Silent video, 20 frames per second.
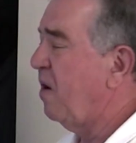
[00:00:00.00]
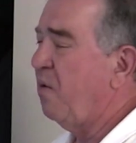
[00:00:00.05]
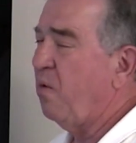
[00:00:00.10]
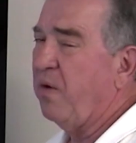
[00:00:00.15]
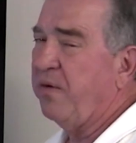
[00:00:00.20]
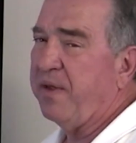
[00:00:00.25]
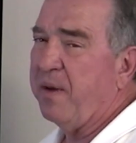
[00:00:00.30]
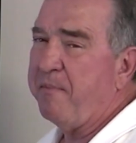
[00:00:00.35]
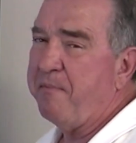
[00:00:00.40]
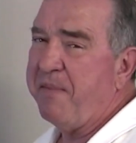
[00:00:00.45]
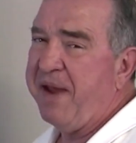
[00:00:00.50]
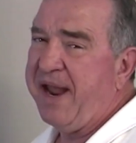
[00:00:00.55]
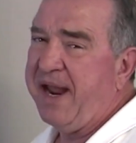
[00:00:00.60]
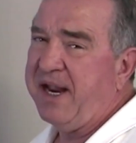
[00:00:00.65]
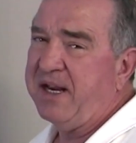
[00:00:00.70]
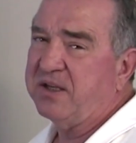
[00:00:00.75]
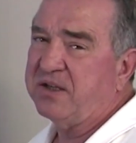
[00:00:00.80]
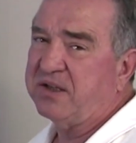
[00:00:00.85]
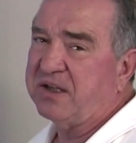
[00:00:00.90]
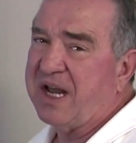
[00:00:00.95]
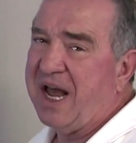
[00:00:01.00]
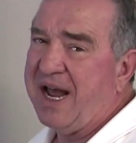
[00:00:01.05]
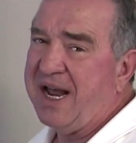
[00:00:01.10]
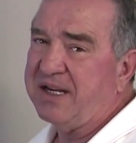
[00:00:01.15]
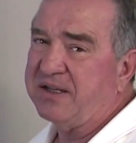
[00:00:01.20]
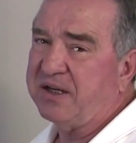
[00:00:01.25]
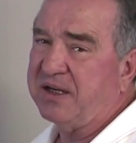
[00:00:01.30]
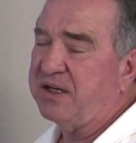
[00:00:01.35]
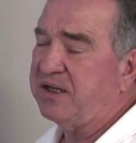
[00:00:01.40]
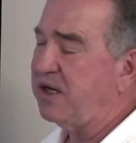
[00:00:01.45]
with a main
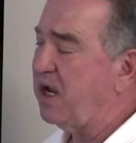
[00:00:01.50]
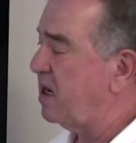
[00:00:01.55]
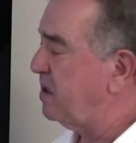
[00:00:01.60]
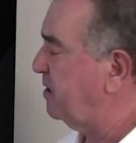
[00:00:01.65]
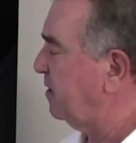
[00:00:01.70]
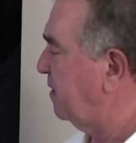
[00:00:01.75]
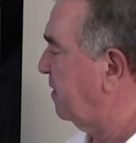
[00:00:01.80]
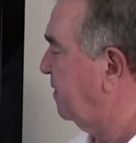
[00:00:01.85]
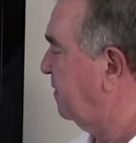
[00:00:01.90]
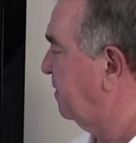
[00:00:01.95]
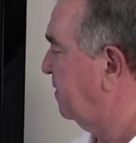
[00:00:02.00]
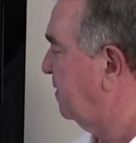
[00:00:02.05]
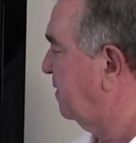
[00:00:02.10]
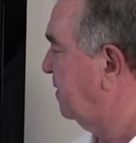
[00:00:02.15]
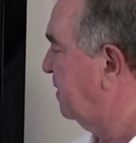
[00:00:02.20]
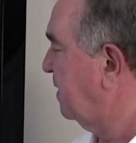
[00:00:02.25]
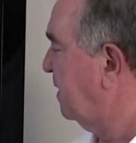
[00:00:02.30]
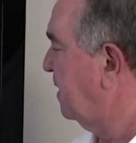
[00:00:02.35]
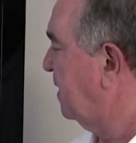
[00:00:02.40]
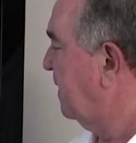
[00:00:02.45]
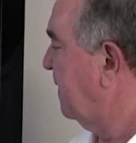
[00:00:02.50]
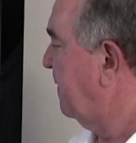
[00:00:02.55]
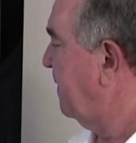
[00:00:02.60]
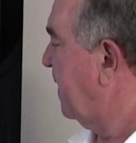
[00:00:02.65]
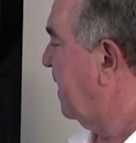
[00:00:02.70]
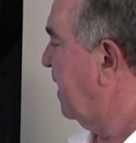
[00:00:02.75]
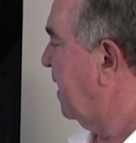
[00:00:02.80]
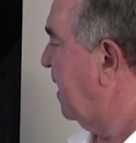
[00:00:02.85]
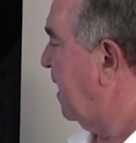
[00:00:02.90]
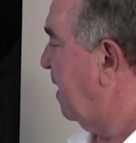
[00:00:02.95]
size conductor.
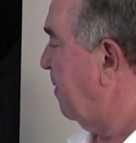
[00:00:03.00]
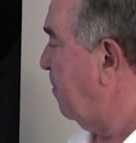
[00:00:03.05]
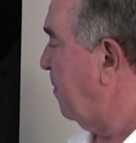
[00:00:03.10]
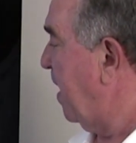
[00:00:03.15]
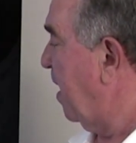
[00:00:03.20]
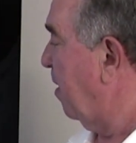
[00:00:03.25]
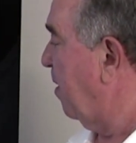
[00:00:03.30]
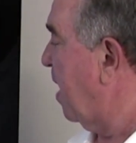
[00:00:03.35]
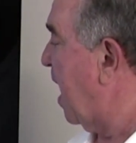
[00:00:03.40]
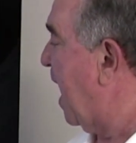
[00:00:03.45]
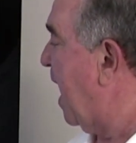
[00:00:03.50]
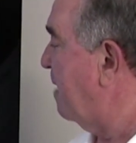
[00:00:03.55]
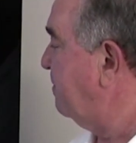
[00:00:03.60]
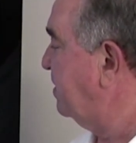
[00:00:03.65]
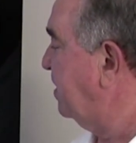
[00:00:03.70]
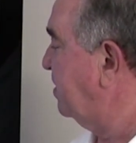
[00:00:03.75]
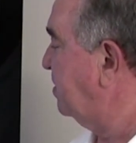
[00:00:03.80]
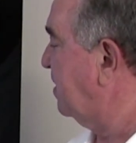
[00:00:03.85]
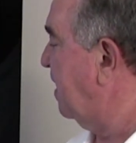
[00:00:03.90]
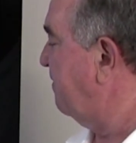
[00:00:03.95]
Metal objects